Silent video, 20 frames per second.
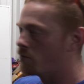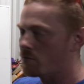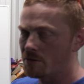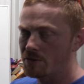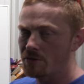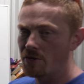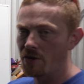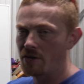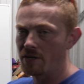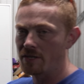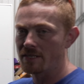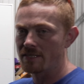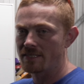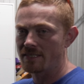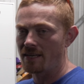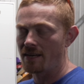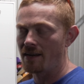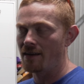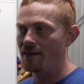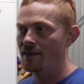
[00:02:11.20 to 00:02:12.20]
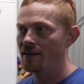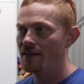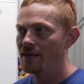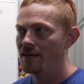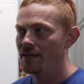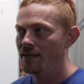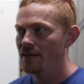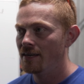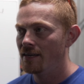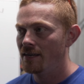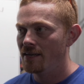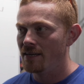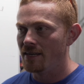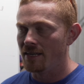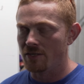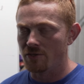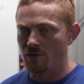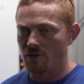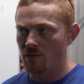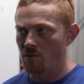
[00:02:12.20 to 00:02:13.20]
returning to center,
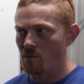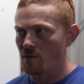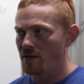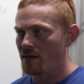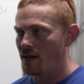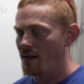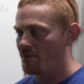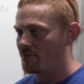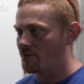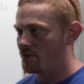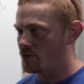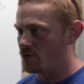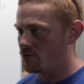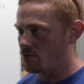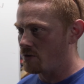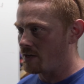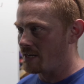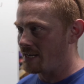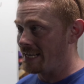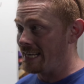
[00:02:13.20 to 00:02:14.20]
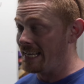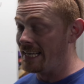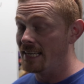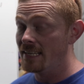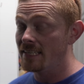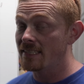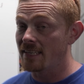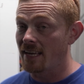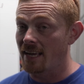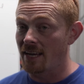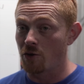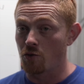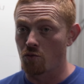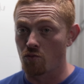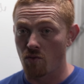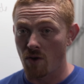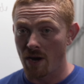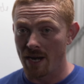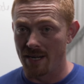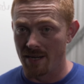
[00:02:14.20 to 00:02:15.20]
is only one half of the story. It is a
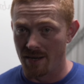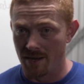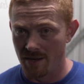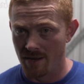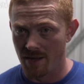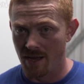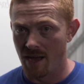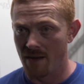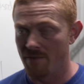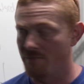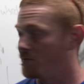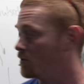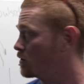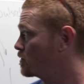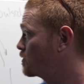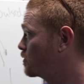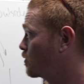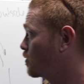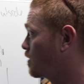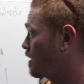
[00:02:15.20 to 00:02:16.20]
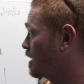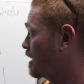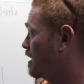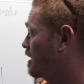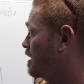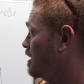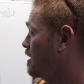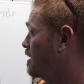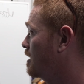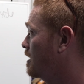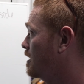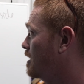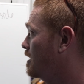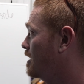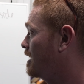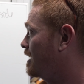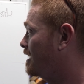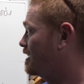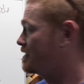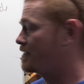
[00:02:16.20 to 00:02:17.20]
great half of the story.
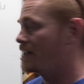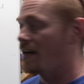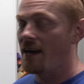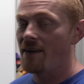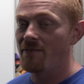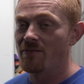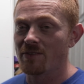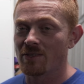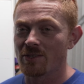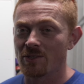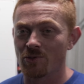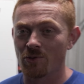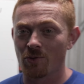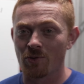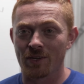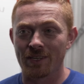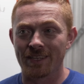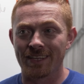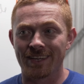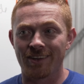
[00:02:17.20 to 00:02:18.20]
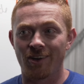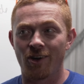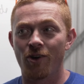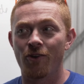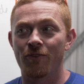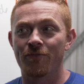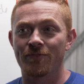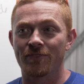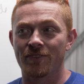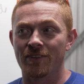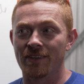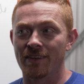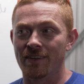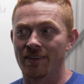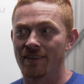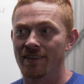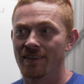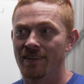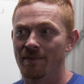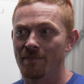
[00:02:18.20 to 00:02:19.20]
It is the half of the story that
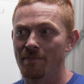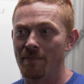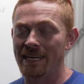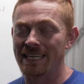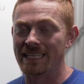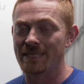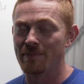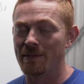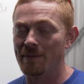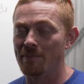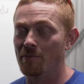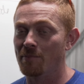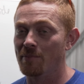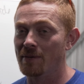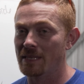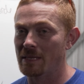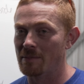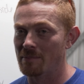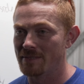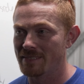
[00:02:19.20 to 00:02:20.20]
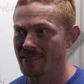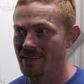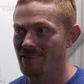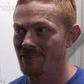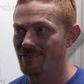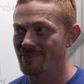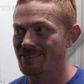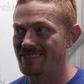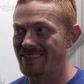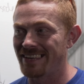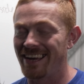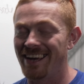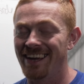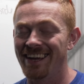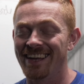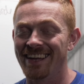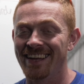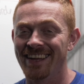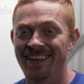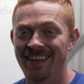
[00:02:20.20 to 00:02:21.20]
often makes people pin themselves.
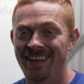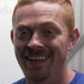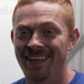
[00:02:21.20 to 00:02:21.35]
I